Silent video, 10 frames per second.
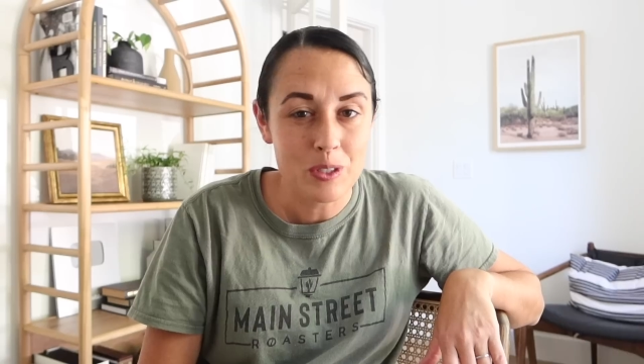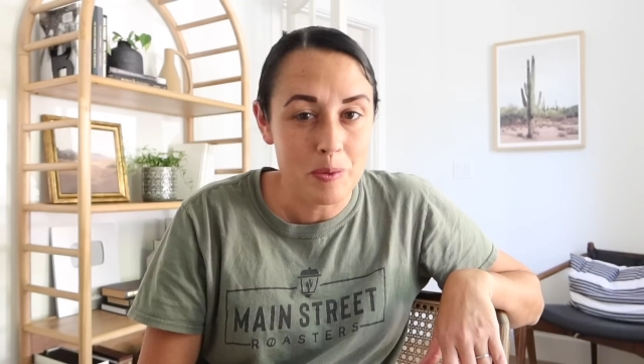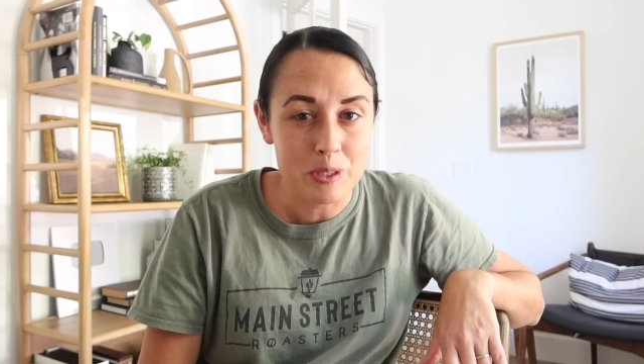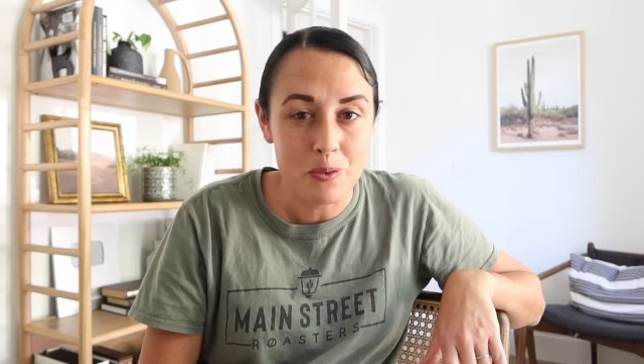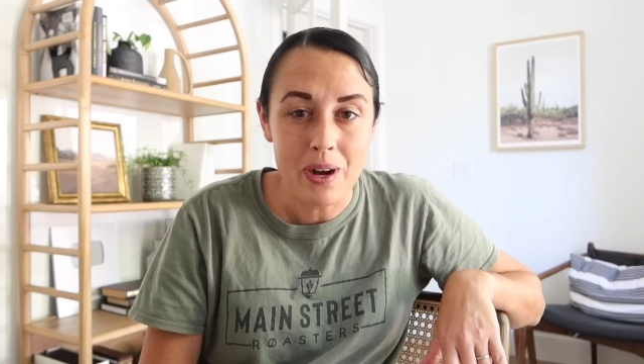so
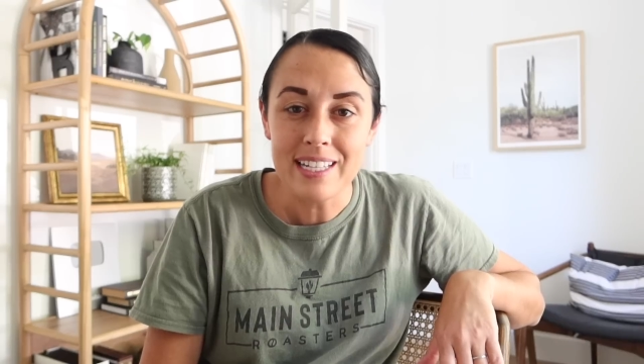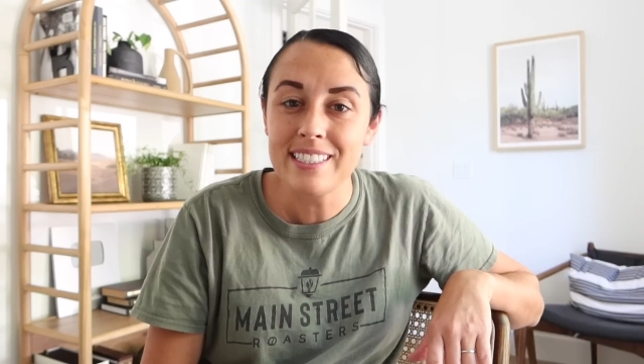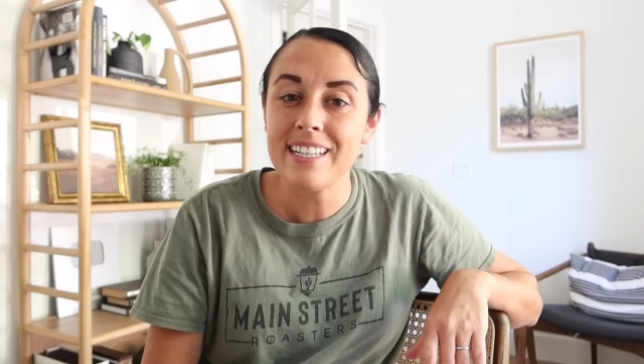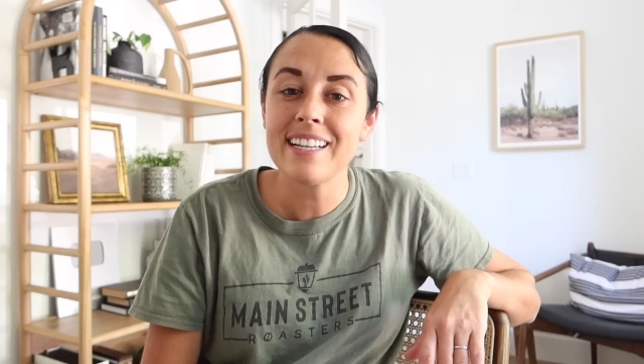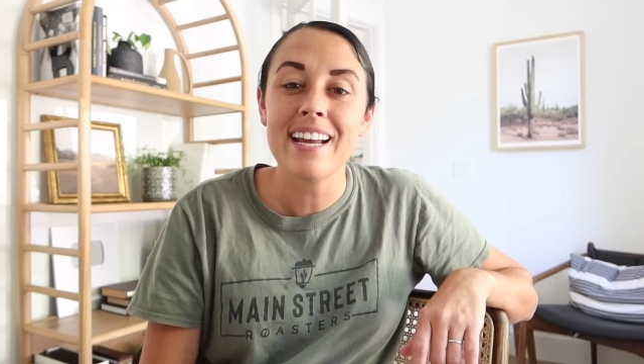much for
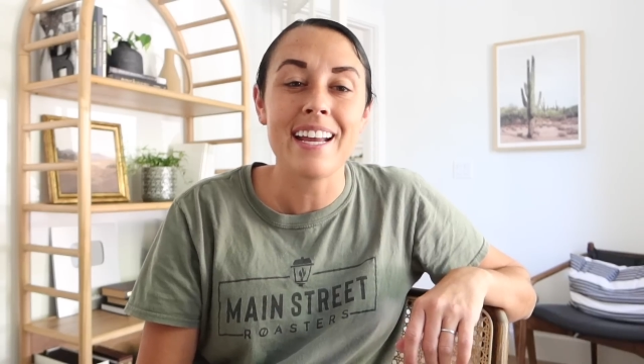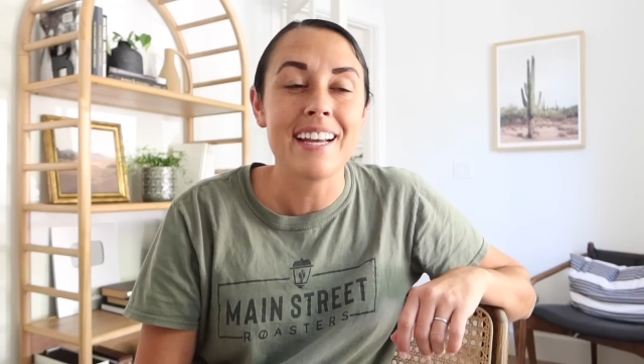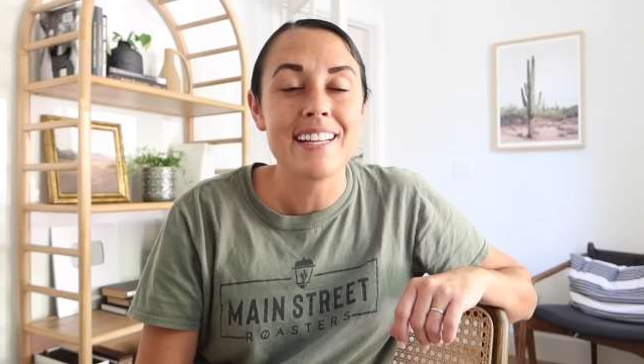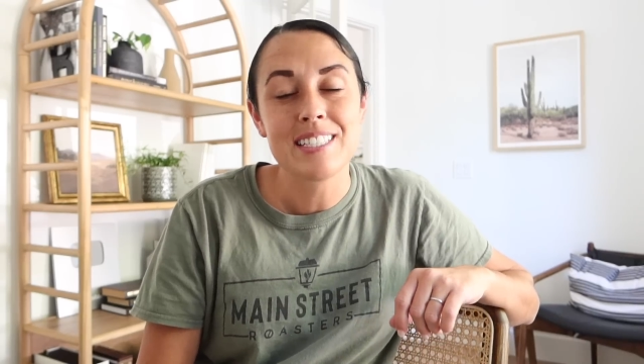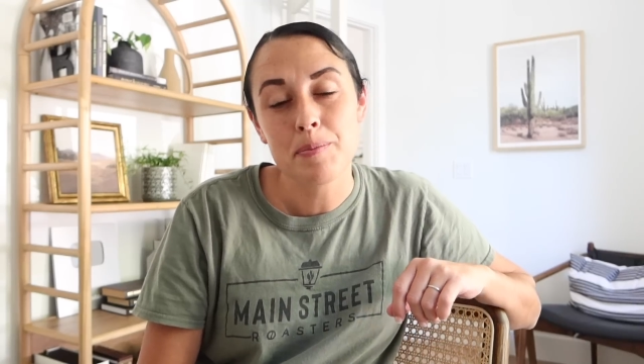watching
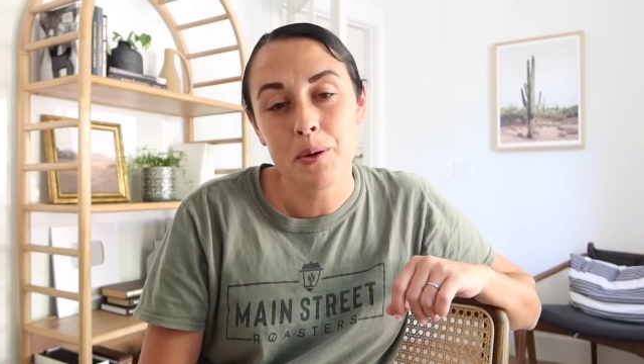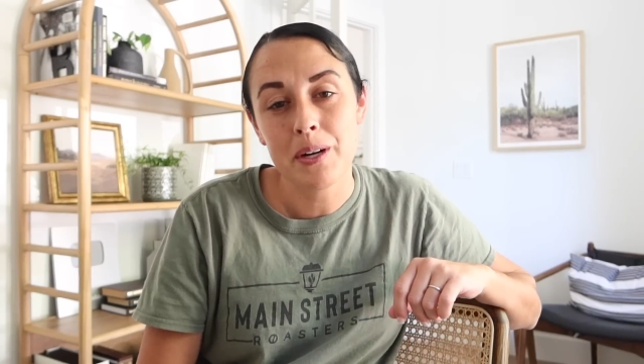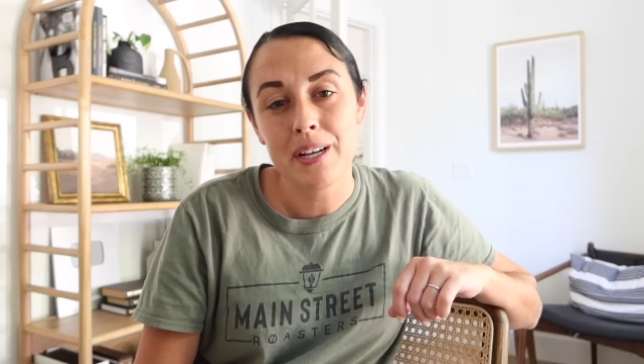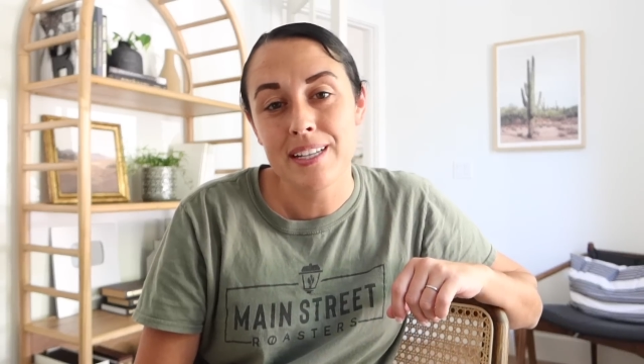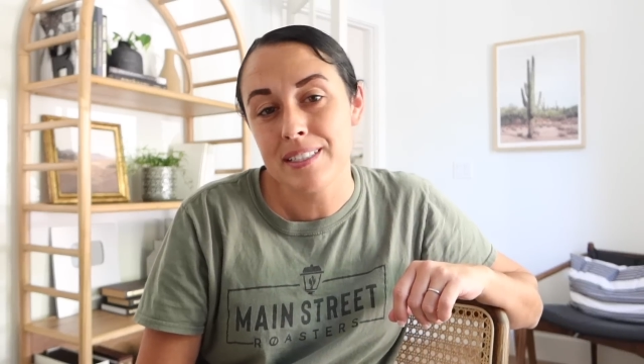and
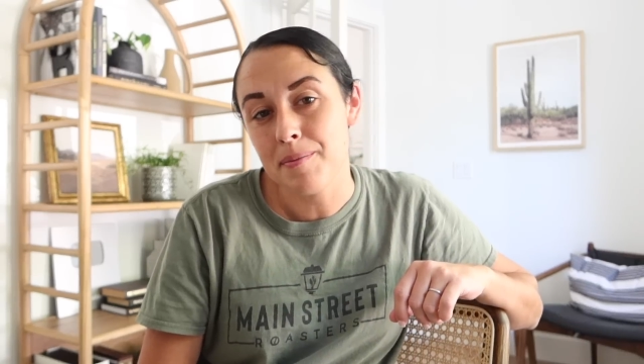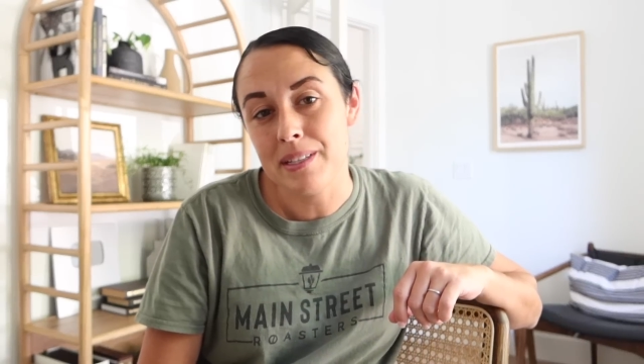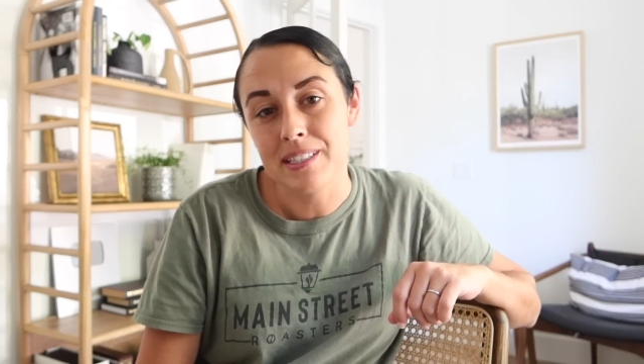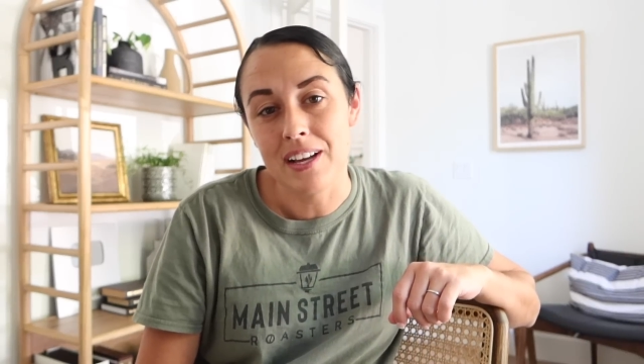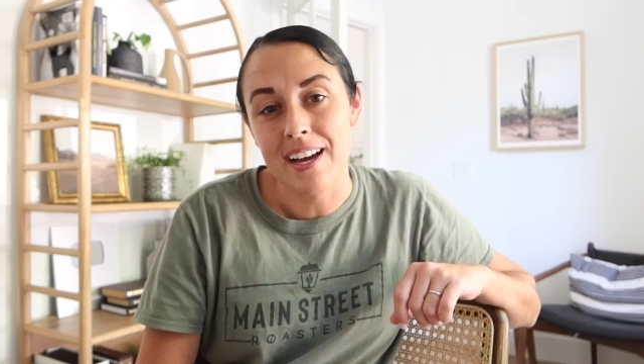supporting us. It
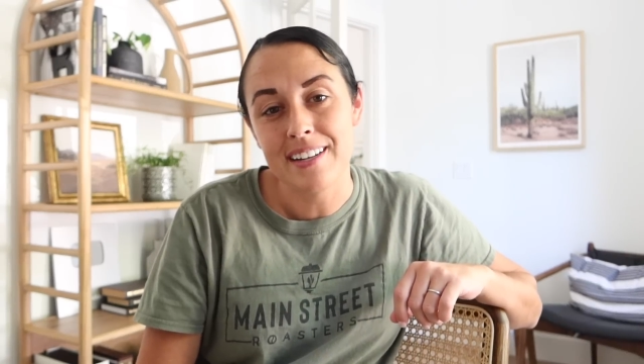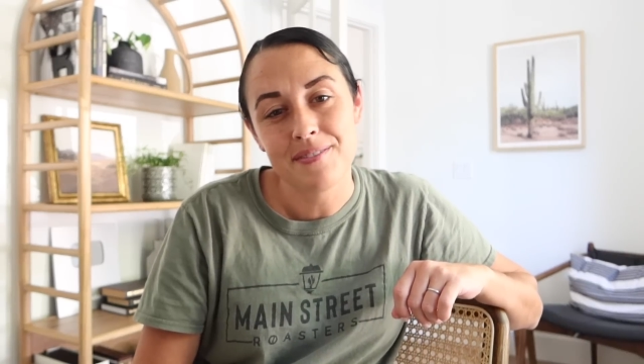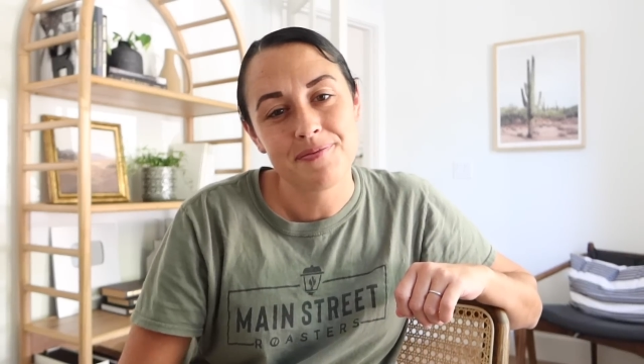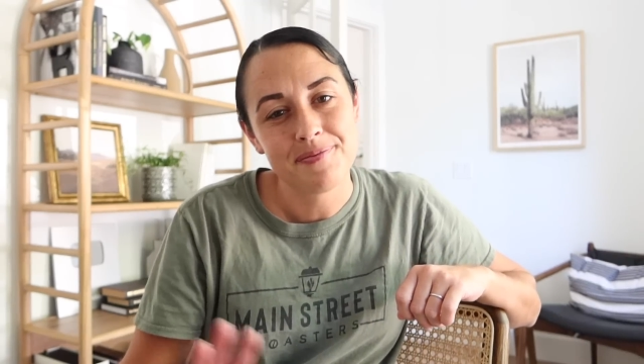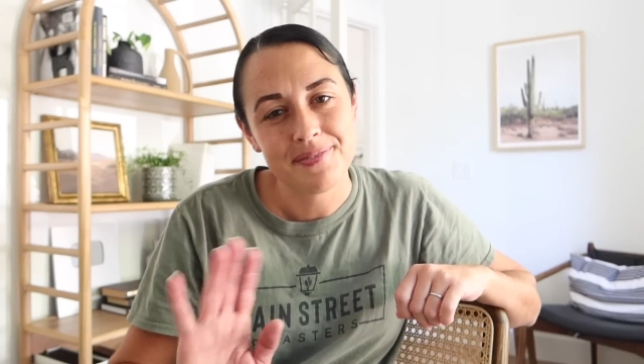means a lot.
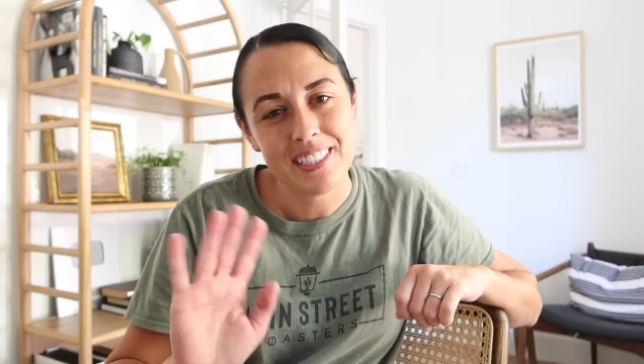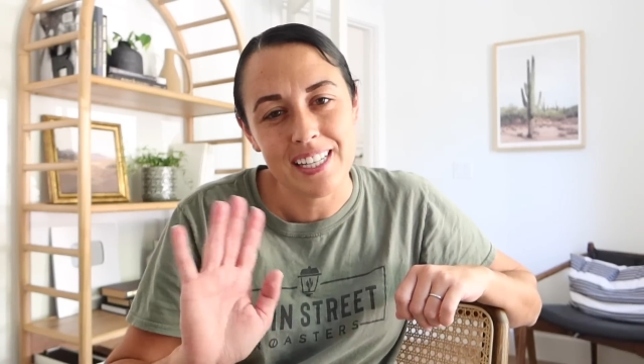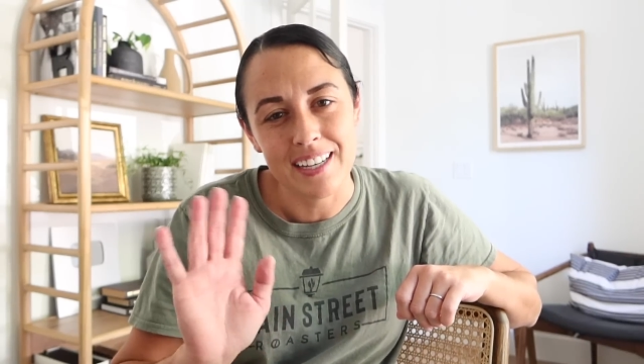See